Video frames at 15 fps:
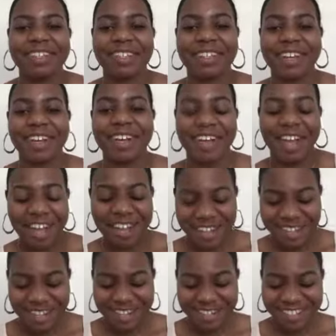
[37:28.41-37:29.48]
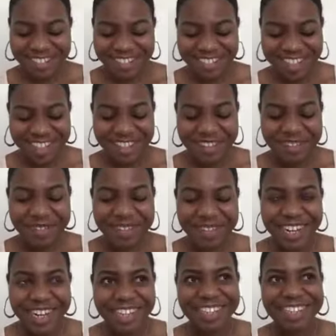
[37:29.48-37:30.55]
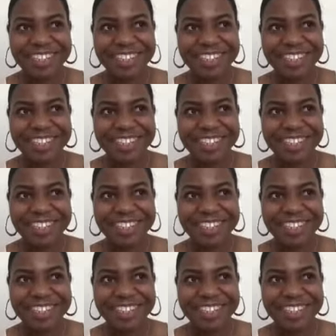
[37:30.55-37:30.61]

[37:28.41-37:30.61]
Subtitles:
Yeah, I agree. Yeah.